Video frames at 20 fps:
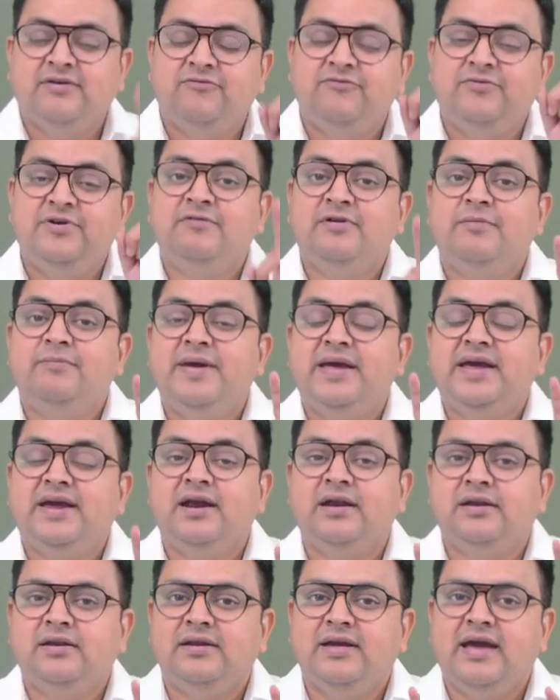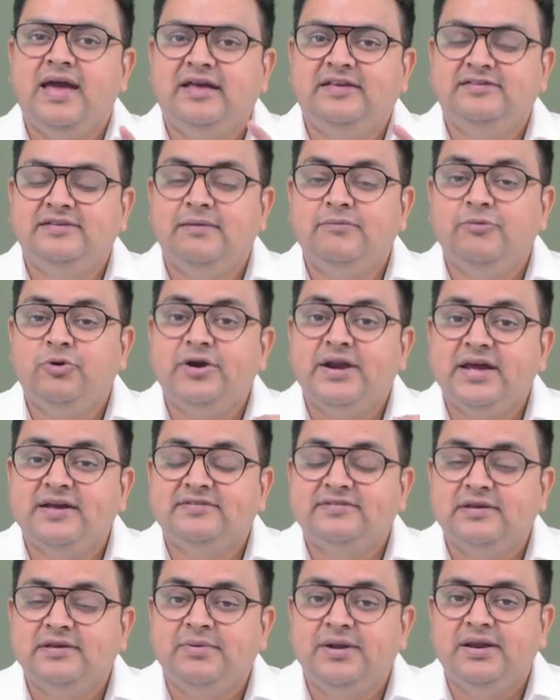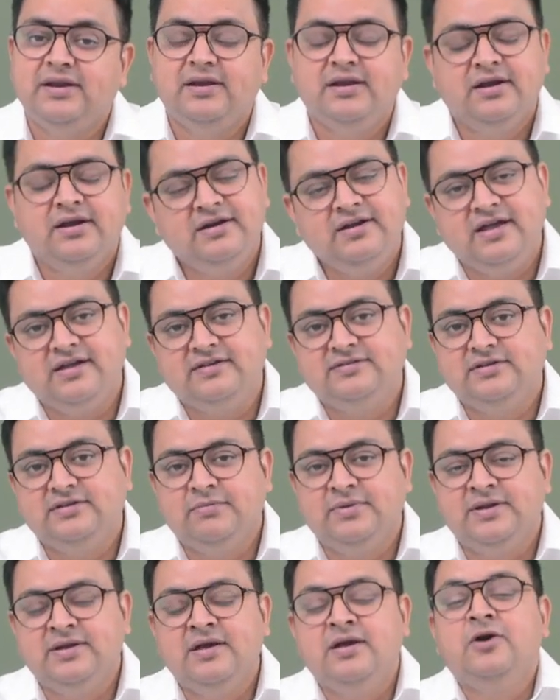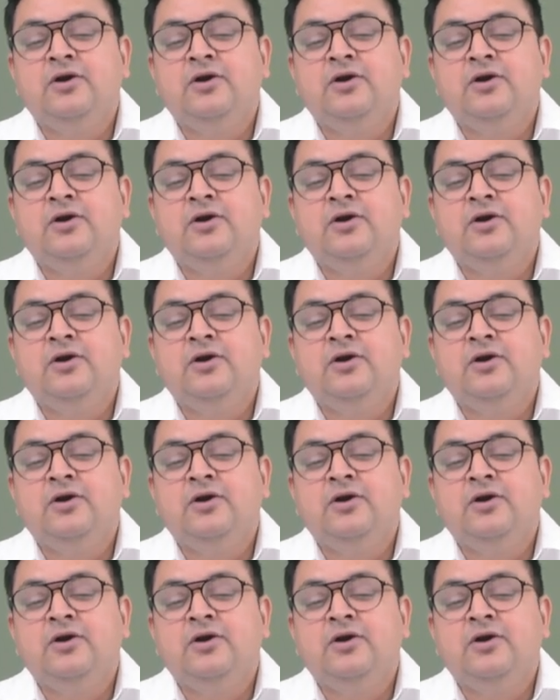We will make it exempt or taxable? Taxable.